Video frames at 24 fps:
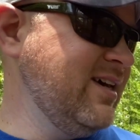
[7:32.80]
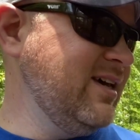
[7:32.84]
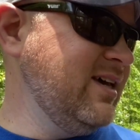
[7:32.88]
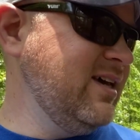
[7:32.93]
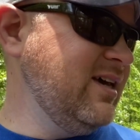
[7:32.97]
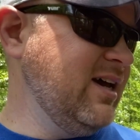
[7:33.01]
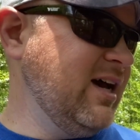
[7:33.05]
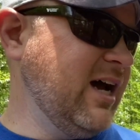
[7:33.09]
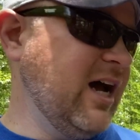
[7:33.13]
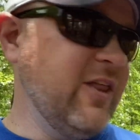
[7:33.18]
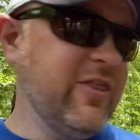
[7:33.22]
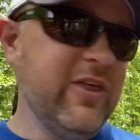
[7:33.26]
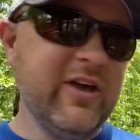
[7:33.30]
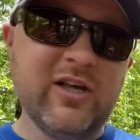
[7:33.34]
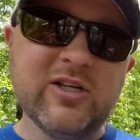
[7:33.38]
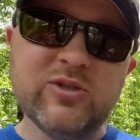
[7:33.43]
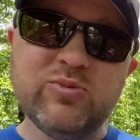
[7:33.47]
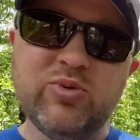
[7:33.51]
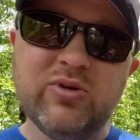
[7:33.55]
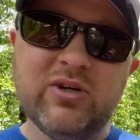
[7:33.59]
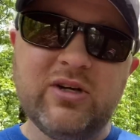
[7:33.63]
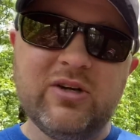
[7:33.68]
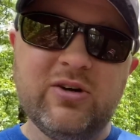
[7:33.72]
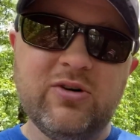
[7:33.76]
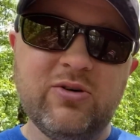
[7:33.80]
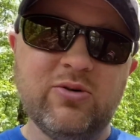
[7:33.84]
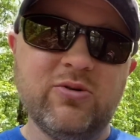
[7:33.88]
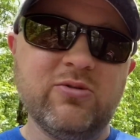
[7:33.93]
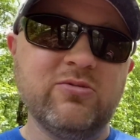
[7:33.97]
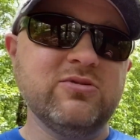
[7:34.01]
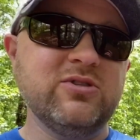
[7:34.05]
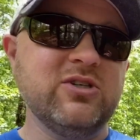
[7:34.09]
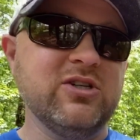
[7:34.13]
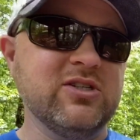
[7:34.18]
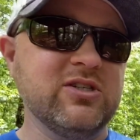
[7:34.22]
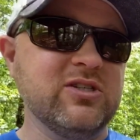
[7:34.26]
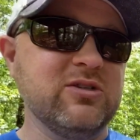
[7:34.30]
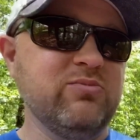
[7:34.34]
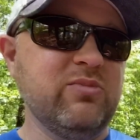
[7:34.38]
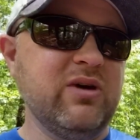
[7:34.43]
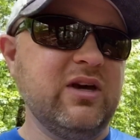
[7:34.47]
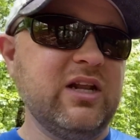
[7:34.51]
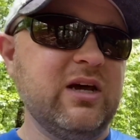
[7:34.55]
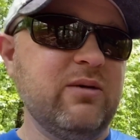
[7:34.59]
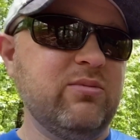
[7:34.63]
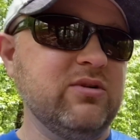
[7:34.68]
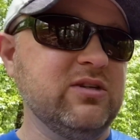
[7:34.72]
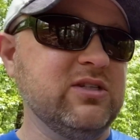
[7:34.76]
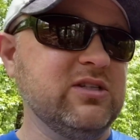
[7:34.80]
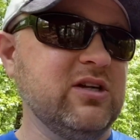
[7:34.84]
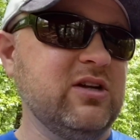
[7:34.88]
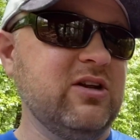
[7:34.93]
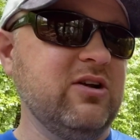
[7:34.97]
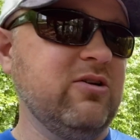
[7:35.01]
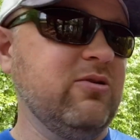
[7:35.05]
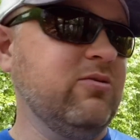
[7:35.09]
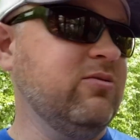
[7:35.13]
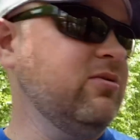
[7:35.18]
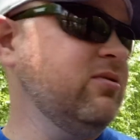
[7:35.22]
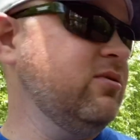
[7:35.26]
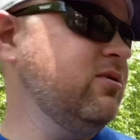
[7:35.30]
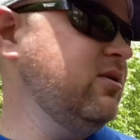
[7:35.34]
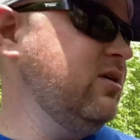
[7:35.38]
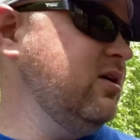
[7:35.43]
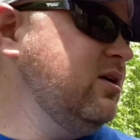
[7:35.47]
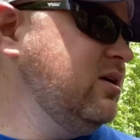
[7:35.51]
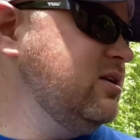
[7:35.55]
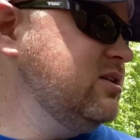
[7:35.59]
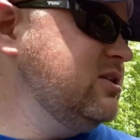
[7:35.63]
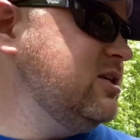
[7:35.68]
I think it's pretty cool just being able to sit